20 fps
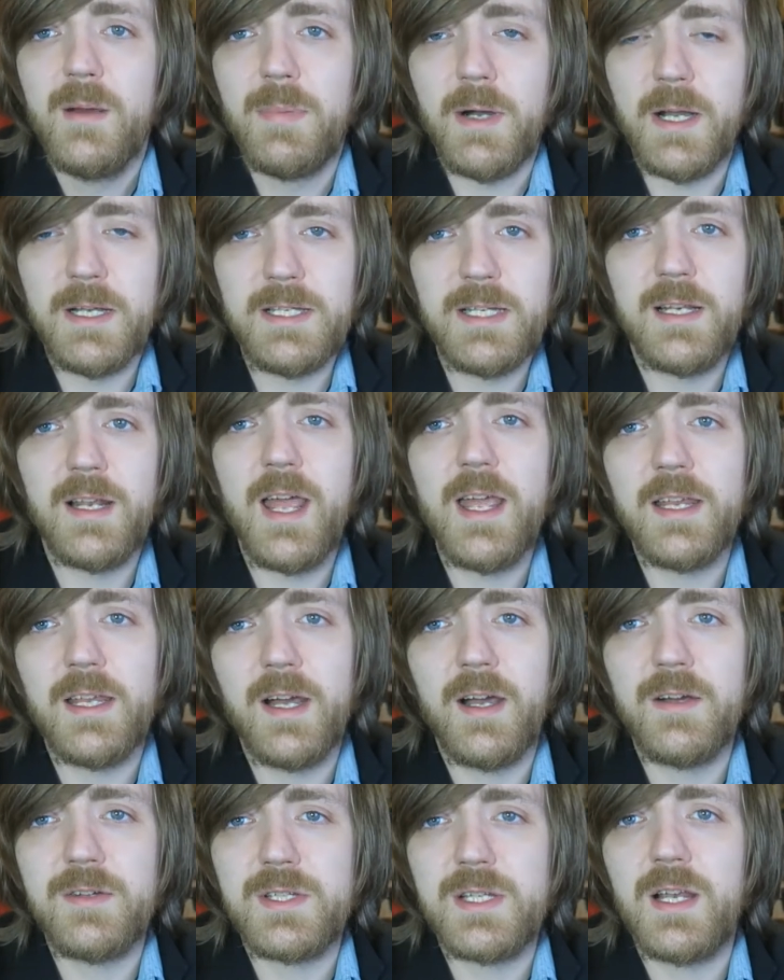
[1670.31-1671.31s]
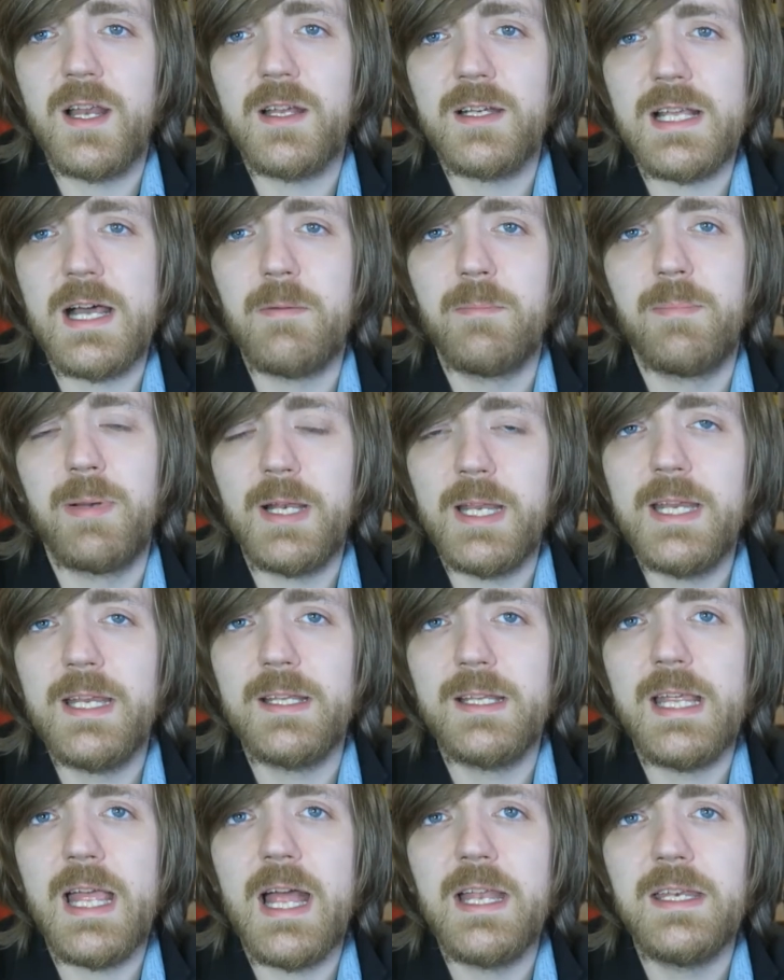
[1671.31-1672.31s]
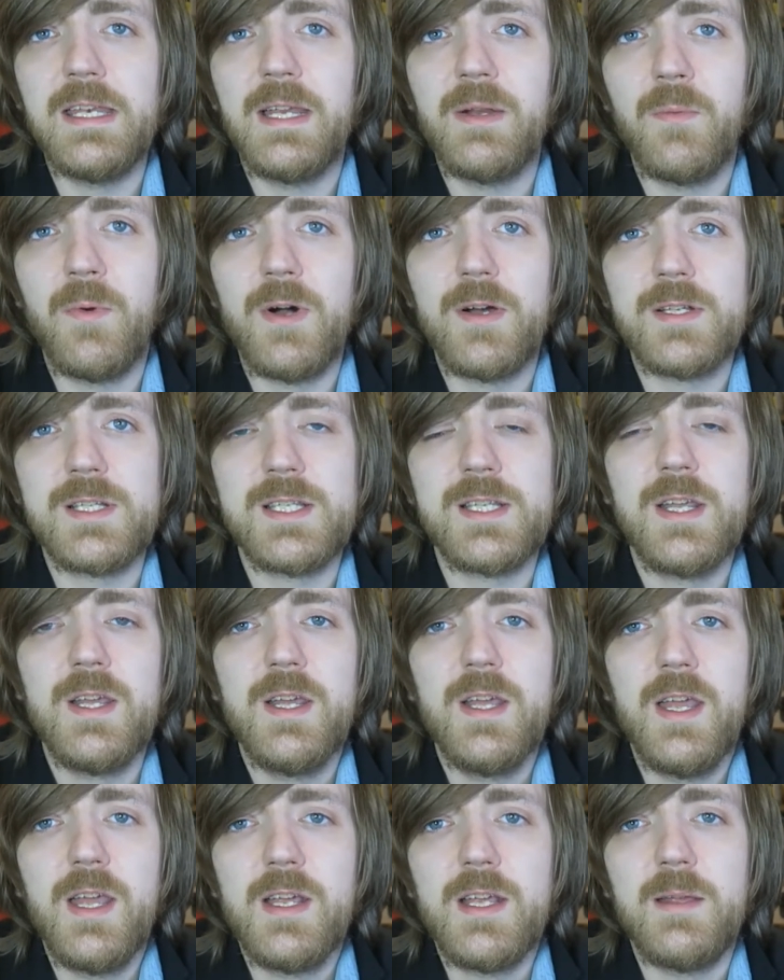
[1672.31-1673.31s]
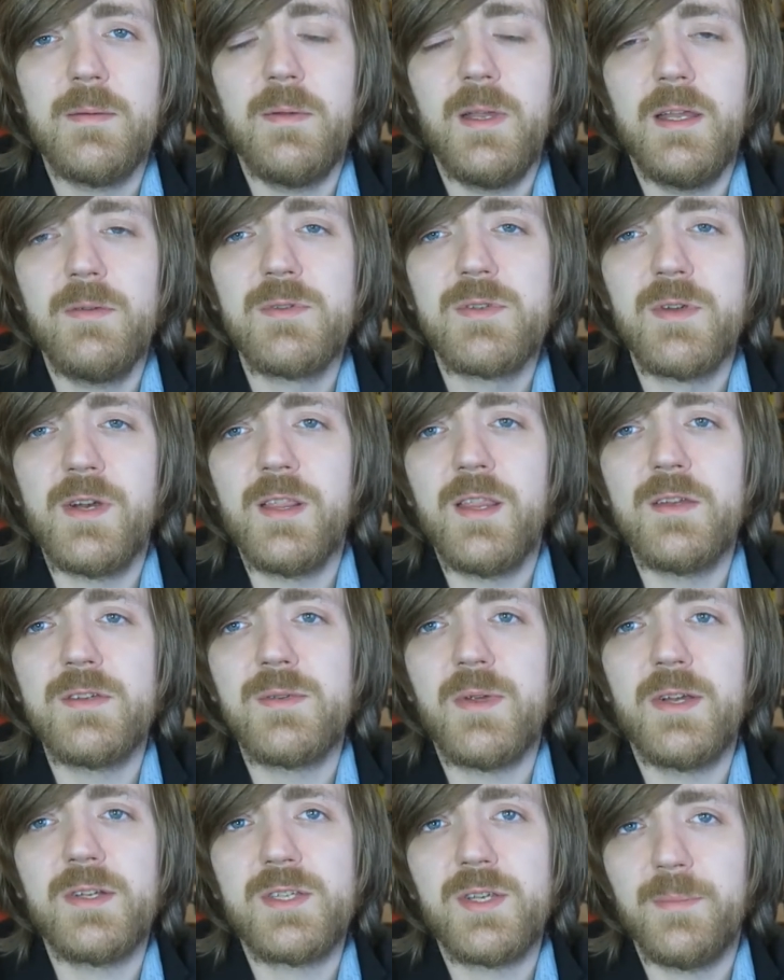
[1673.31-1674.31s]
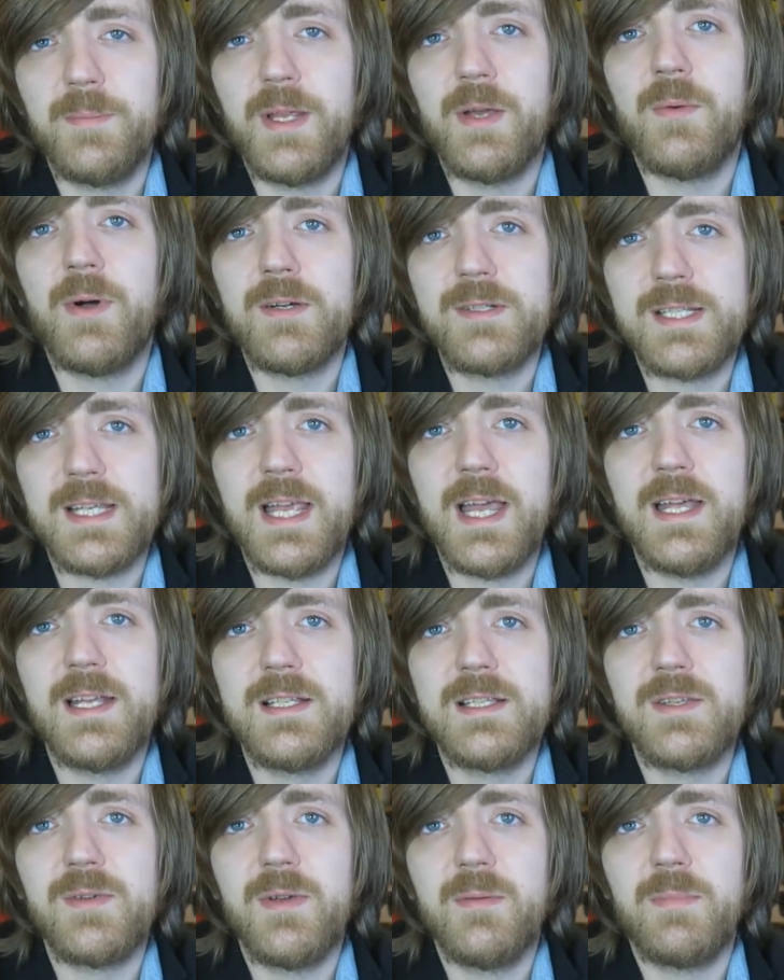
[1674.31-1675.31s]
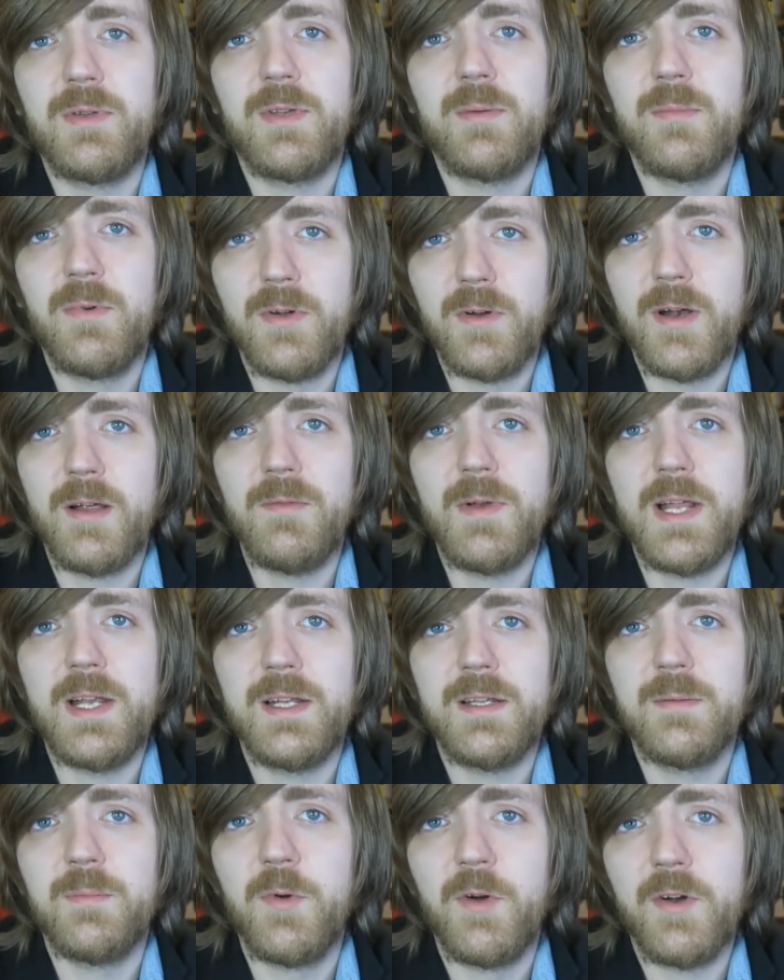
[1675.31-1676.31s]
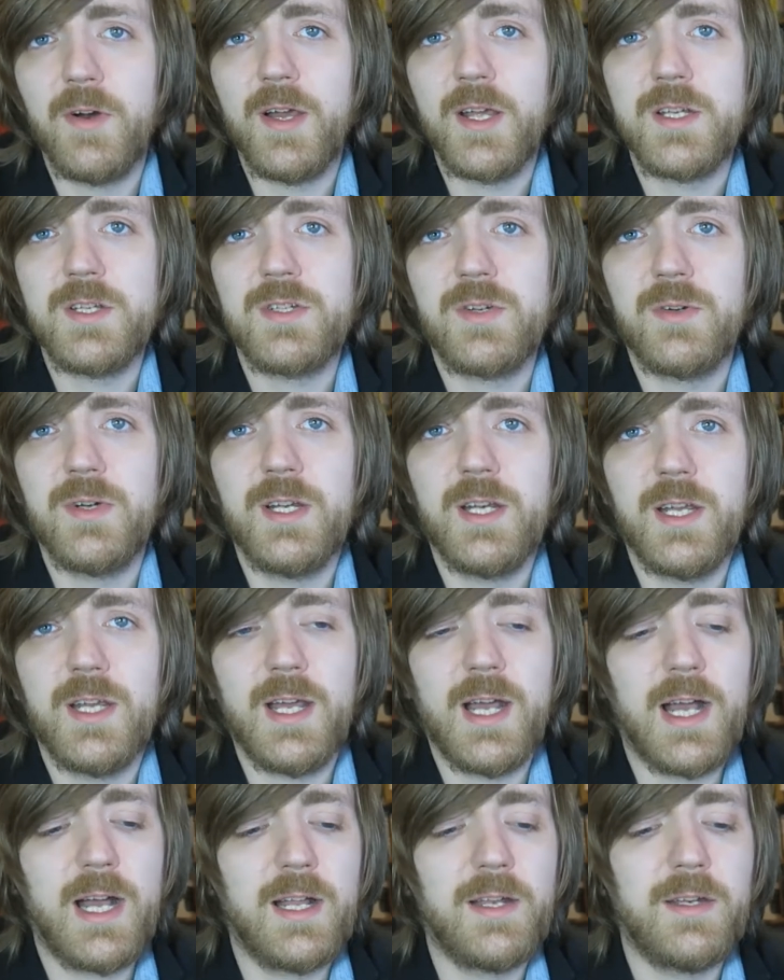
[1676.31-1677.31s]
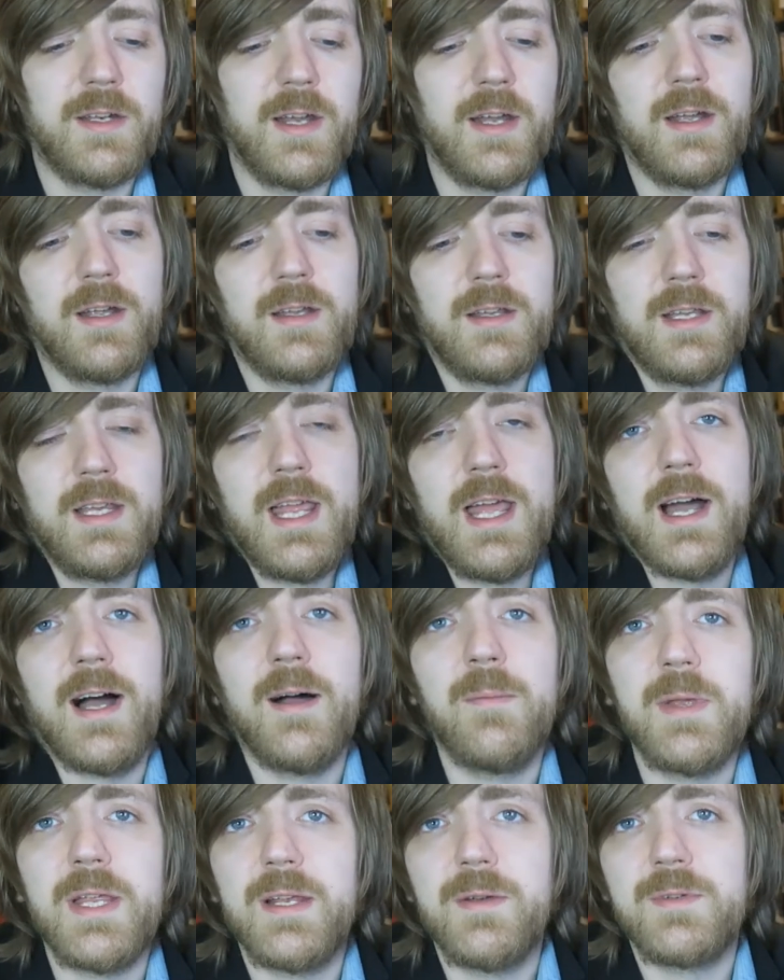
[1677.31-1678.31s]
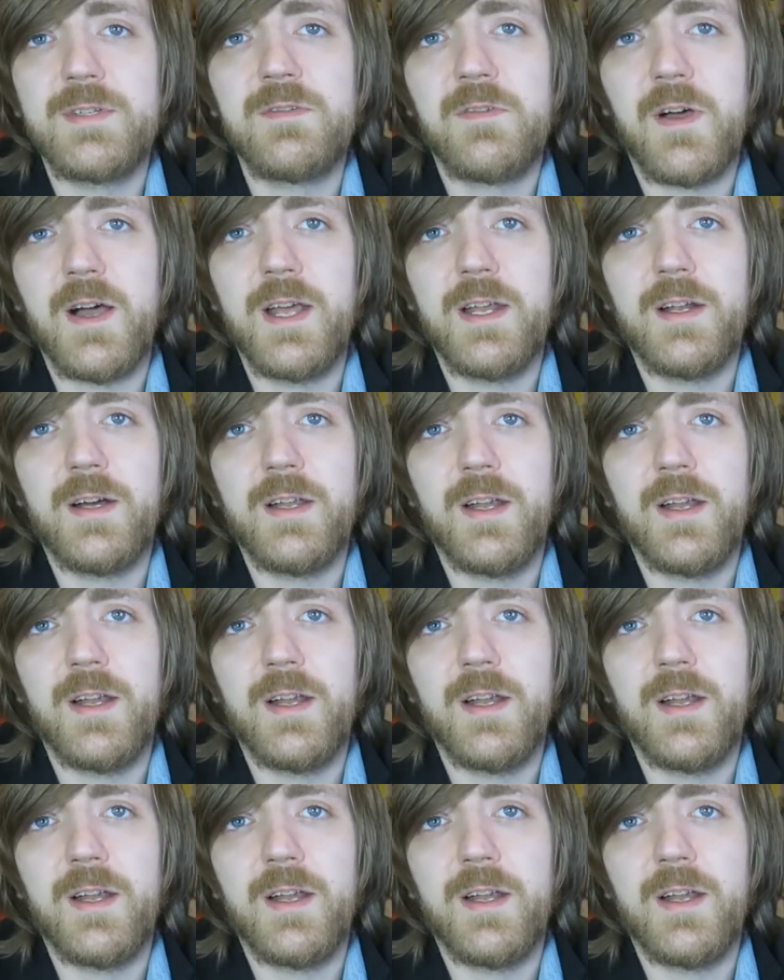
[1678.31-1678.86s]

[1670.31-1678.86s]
But I did like it. I also liked how bleak the ending was. It, it, was one of those where it took me a while to get into it, but the more I read it, the more I enjoyed it. And uh, yeah, I mean, it was fine.